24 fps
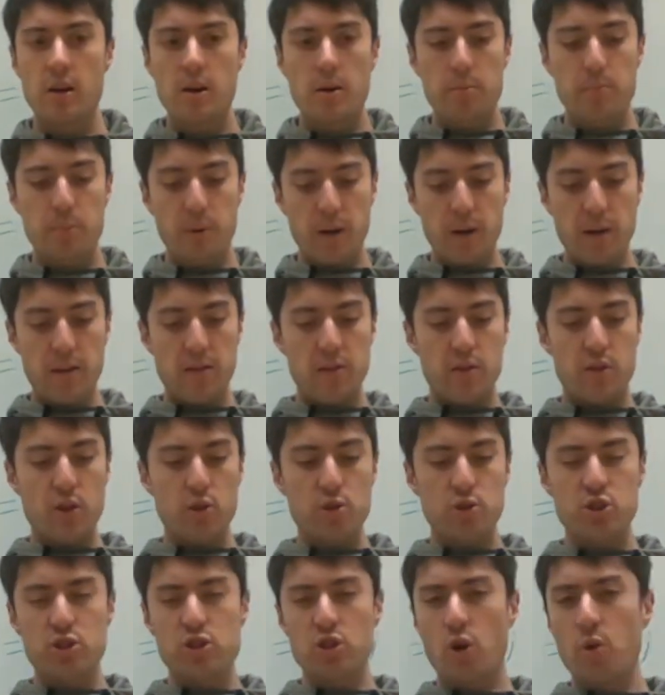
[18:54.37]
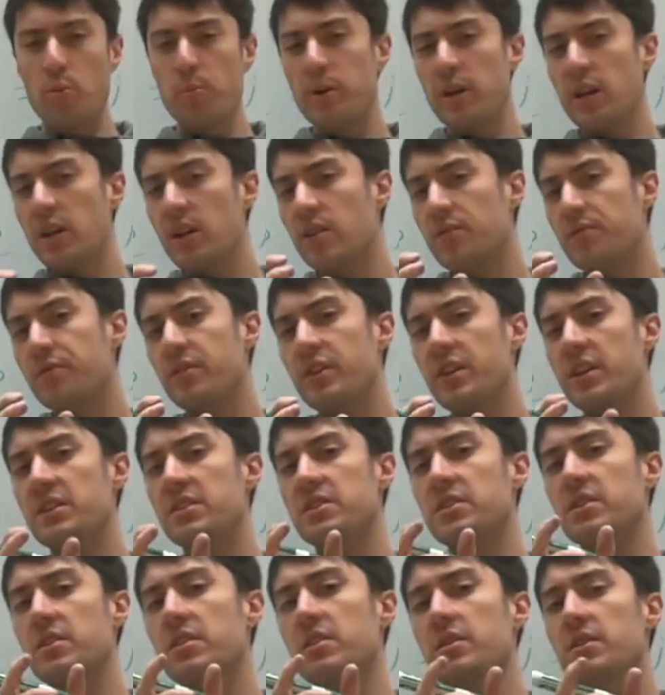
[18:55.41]
But there's so many of
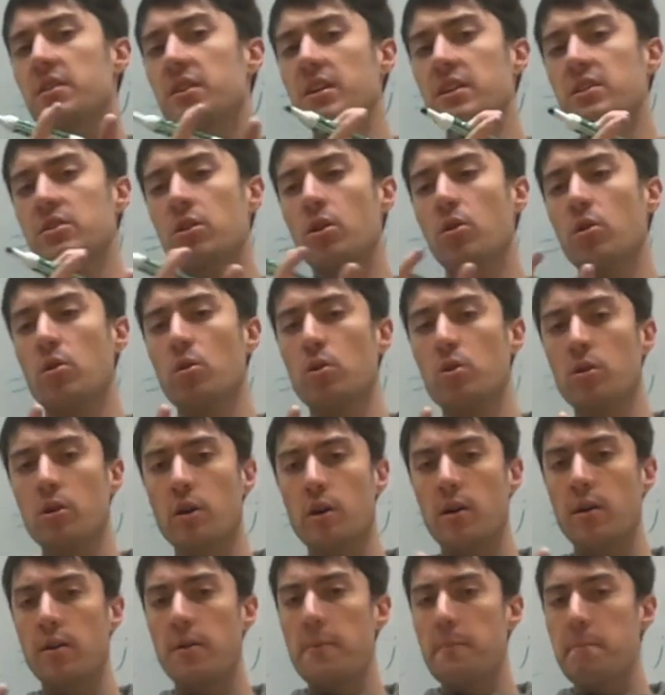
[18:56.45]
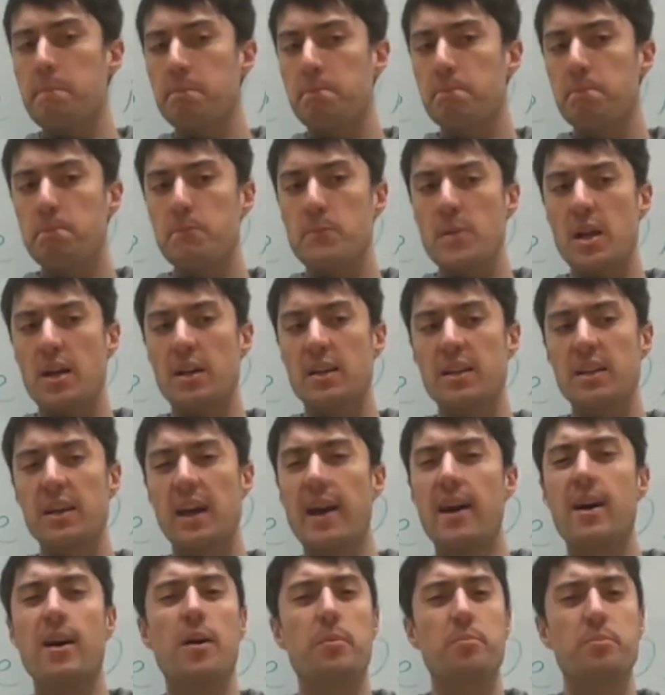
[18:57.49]
these little
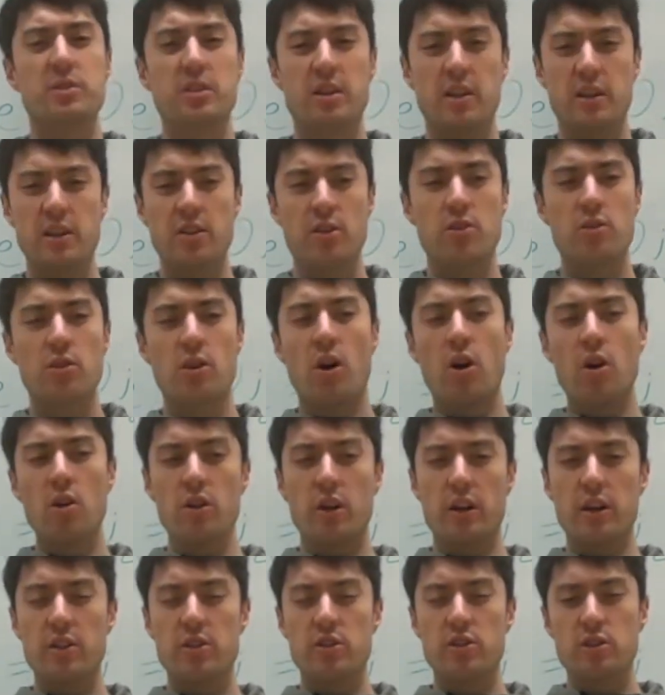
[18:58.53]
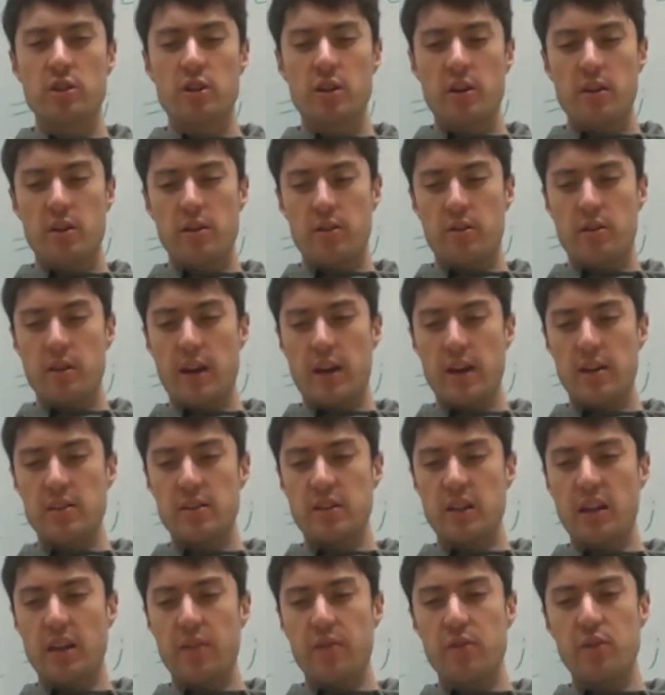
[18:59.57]
gaps in your knowledge that
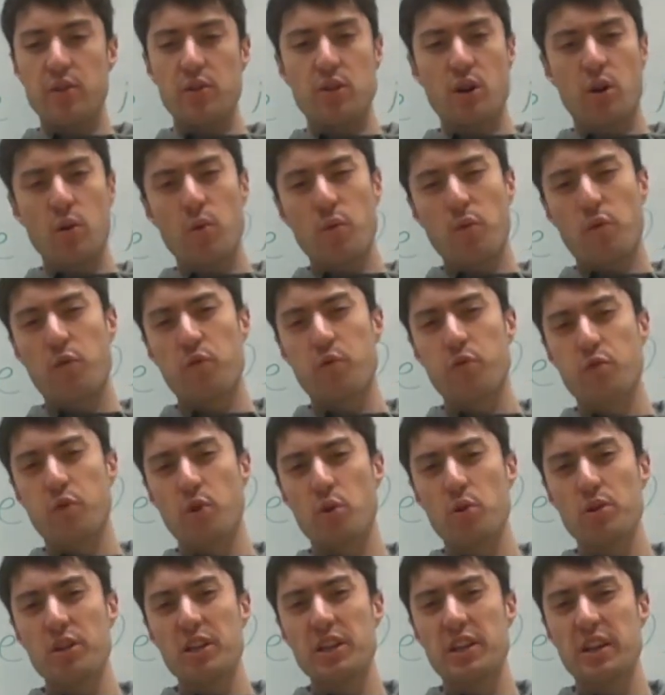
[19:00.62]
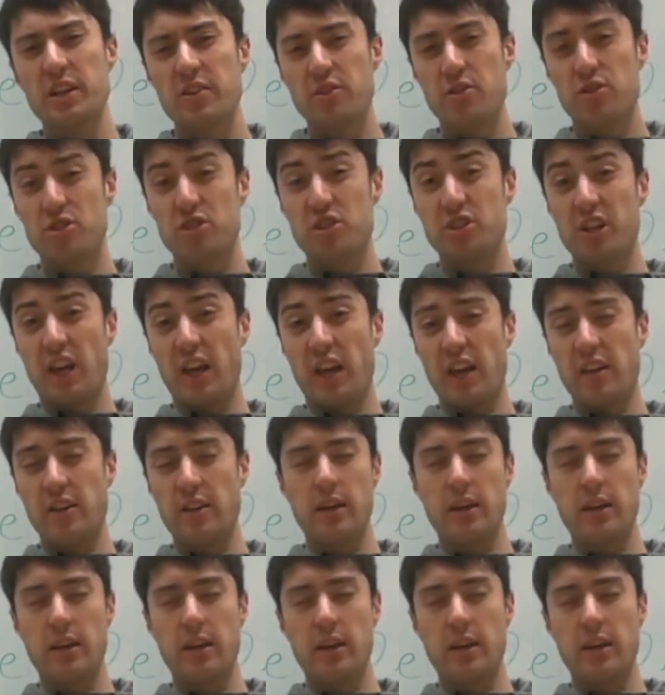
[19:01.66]
if you don't fully understand